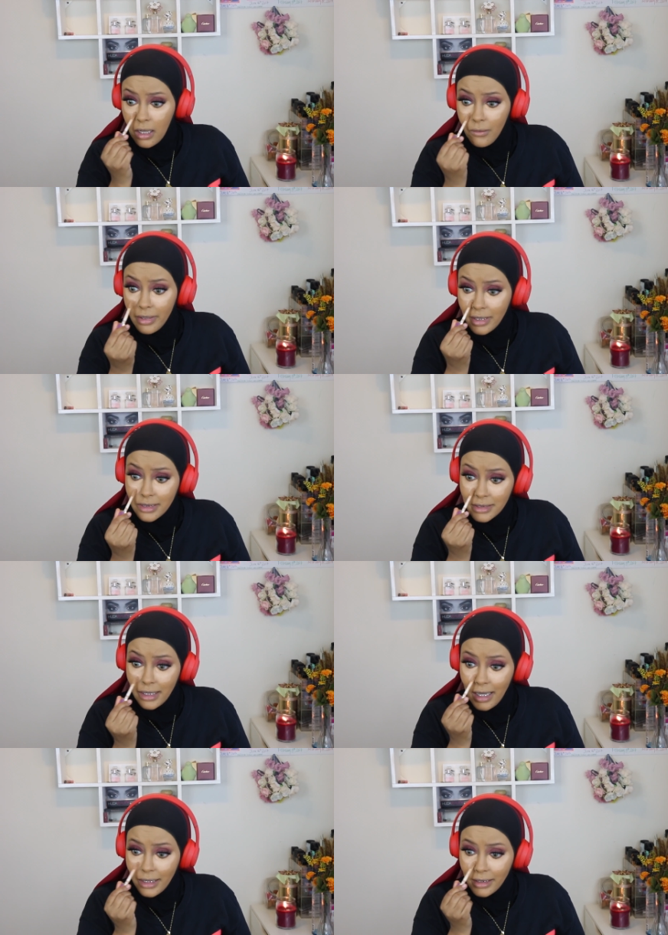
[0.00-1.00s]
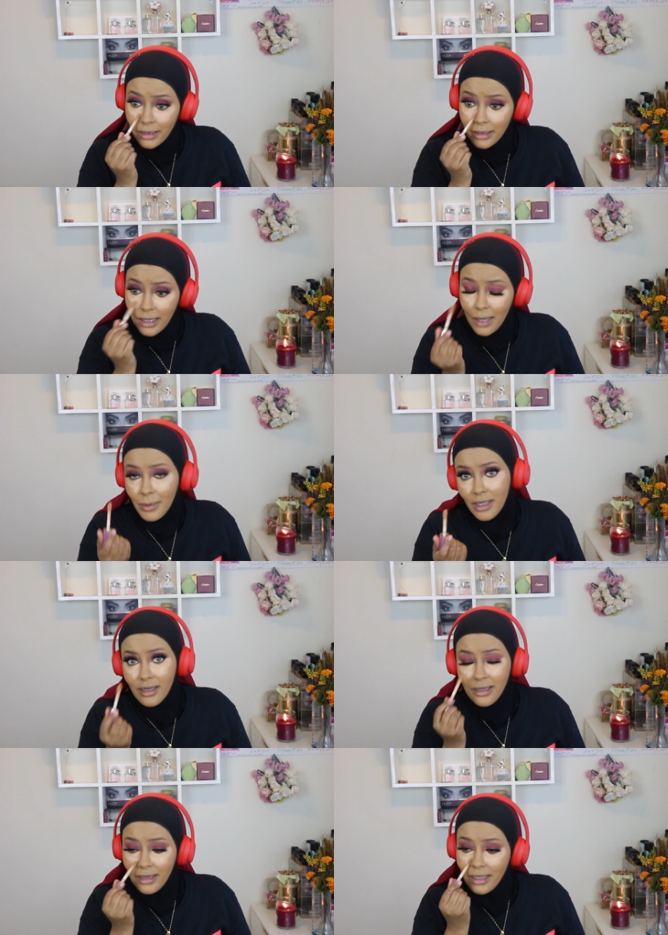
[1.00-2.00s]
I wouldn't say Hanad. I
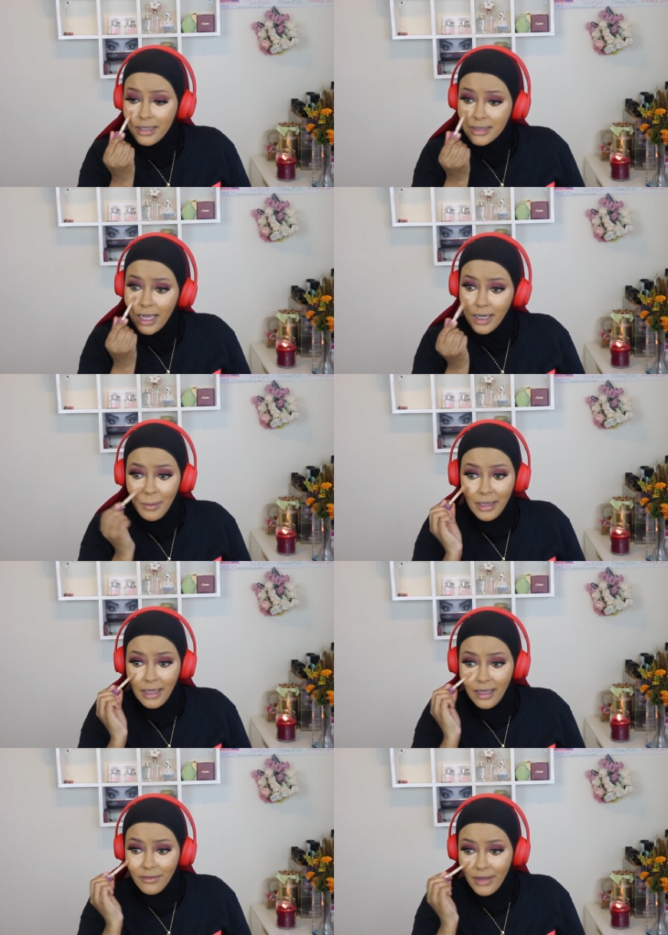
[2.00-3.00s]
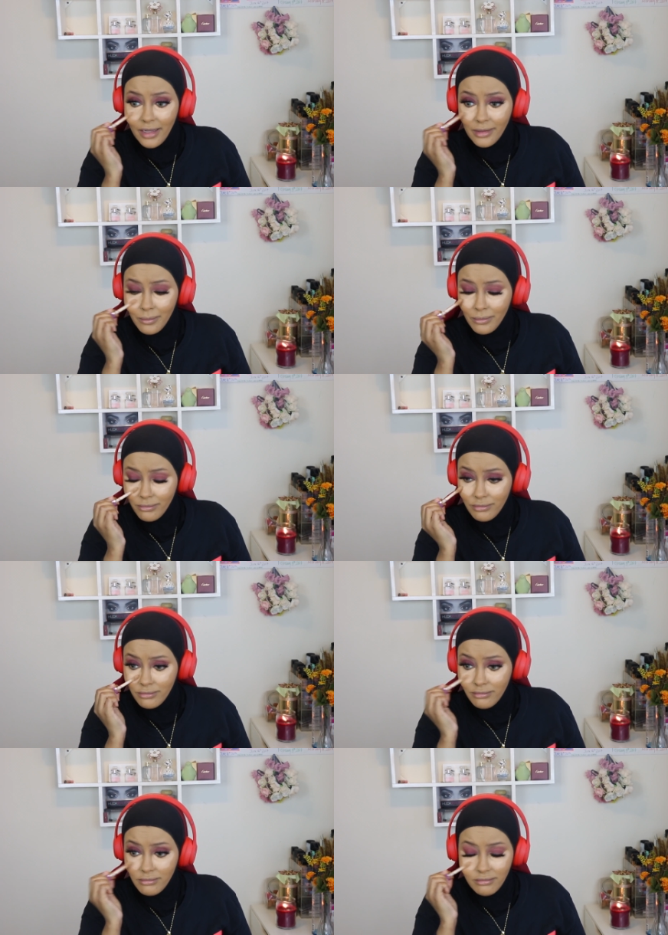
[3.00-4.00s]
mean, that is kind of my life. I
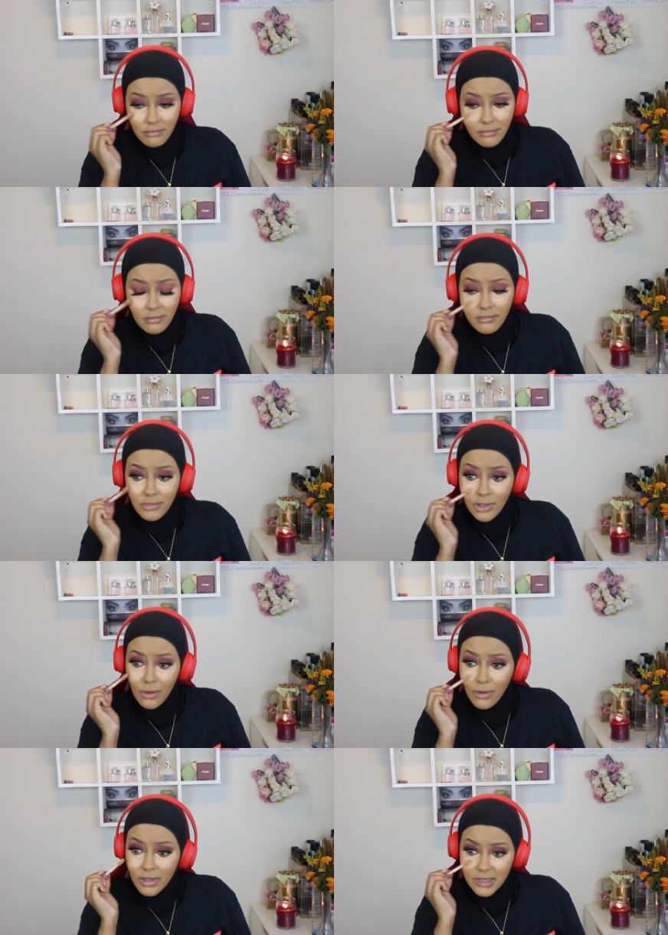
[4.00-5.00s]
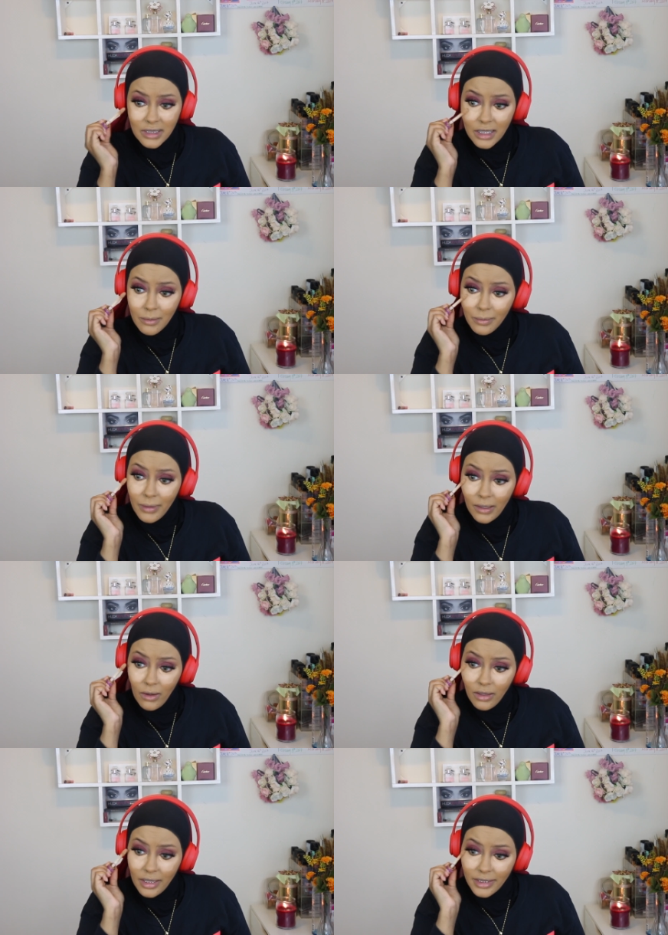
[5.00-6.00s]
don't go to sleep at
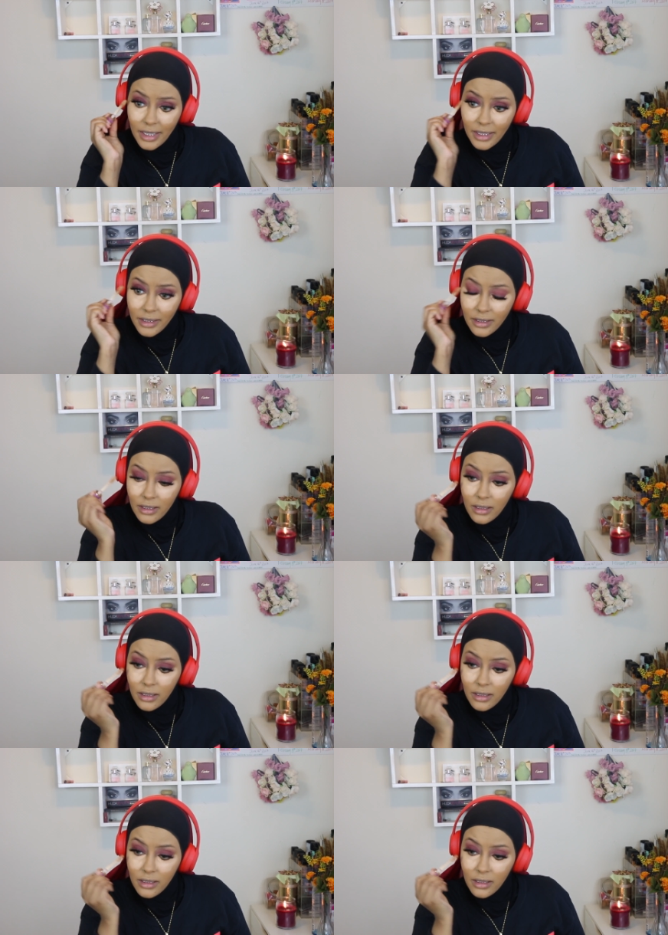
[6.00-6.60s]
all at night.